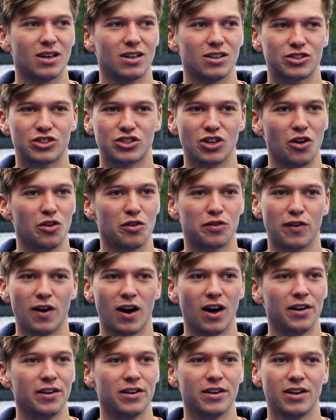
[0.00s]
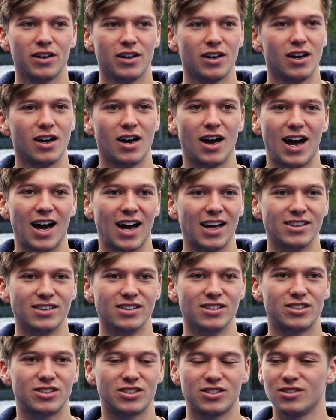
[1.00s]
So fun,
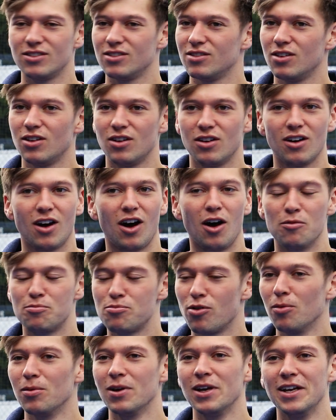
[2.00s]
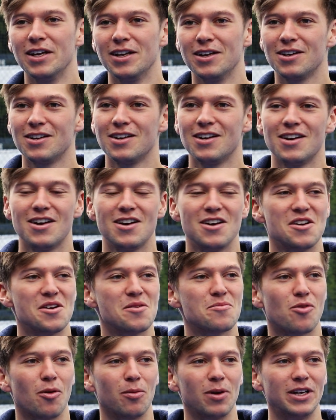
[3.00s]
and I've probably
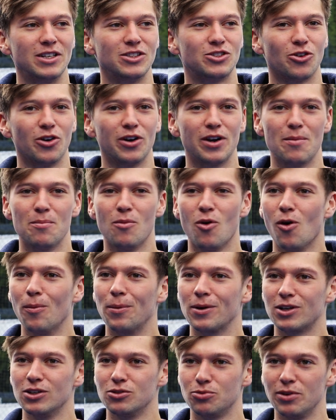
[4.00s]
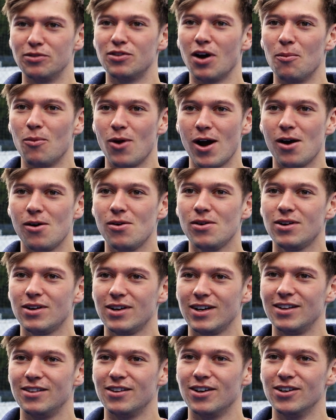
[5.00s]
enjoyed it more because we've done well
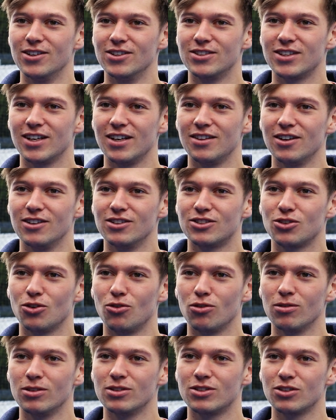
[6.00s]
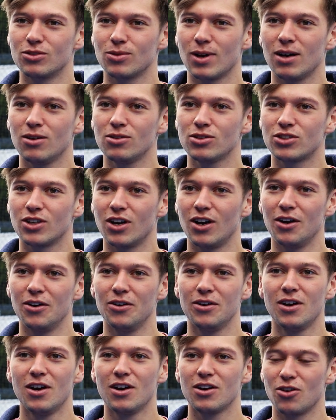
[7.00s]
in those tournaments as well. So
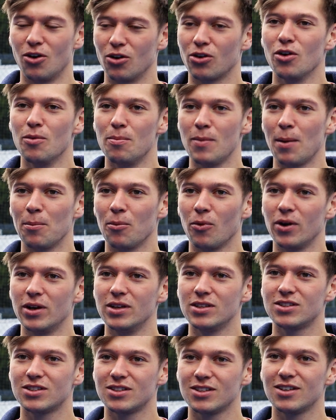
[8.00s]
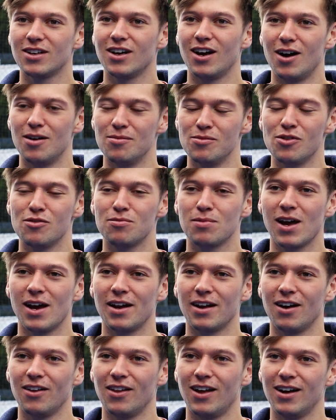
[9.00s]
got good memories of playing
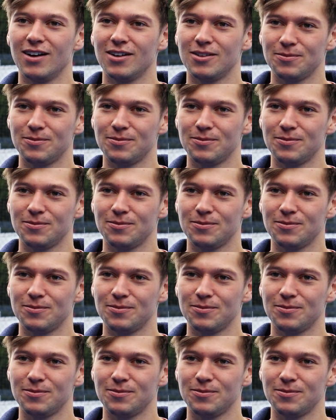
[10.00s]
out there.